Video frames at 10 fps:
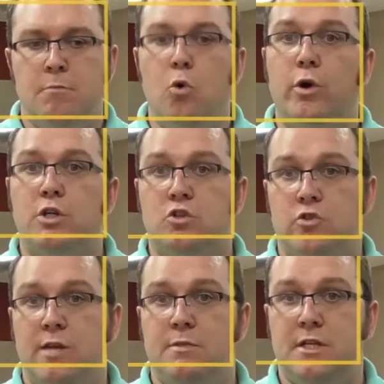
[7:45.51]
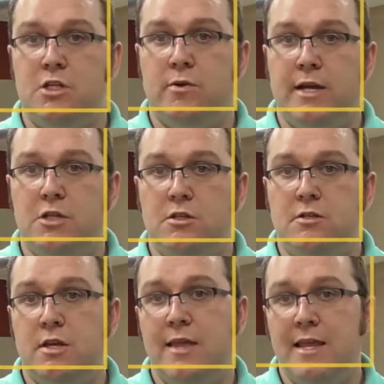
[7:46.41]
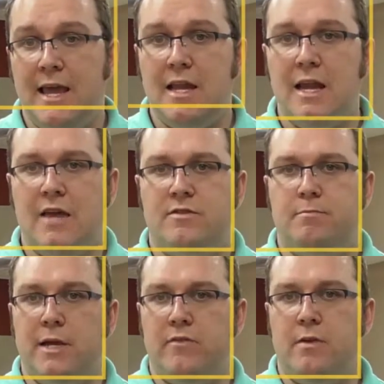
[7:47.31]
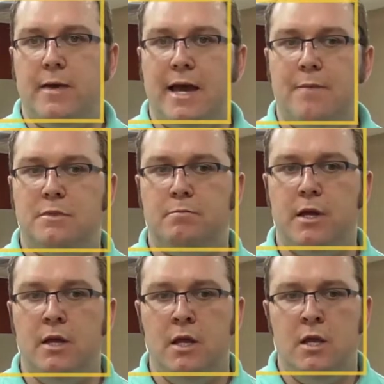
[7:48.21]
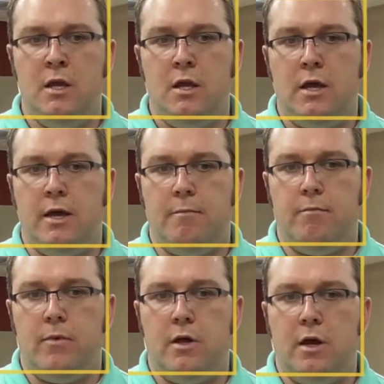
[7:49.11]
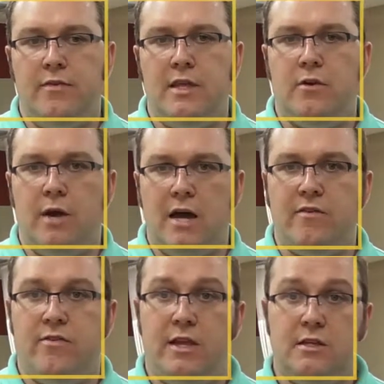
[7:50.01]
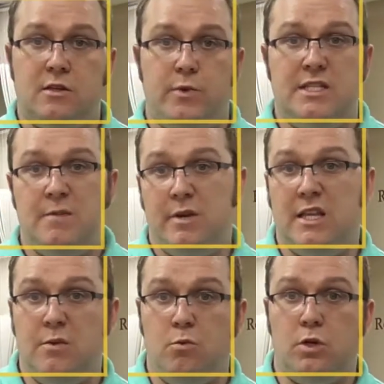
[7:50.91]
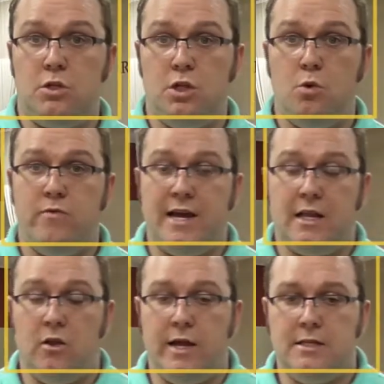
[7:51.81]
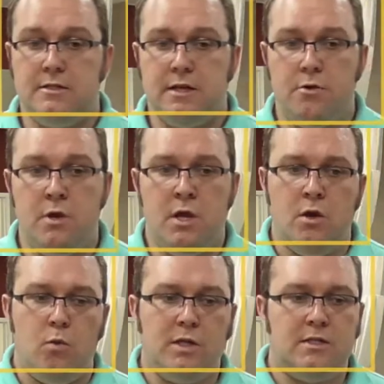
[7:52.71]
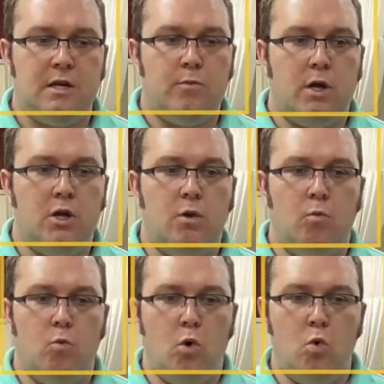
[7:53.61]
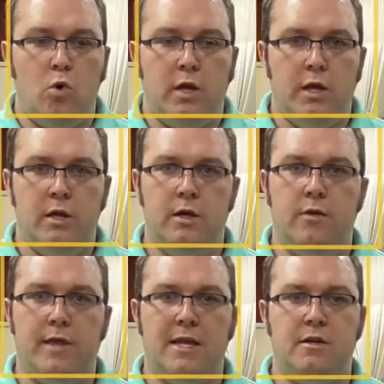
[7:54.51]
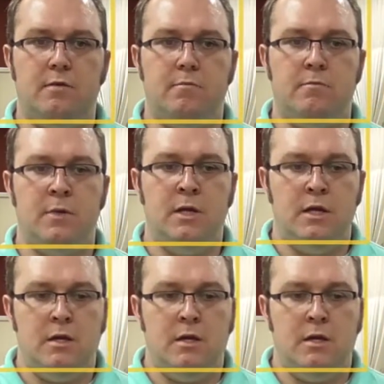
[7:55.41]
more extreme situations. So they can have some benefit perhaps, but I think there are other things that we typically want to do with our clients. So once someone can walk and they can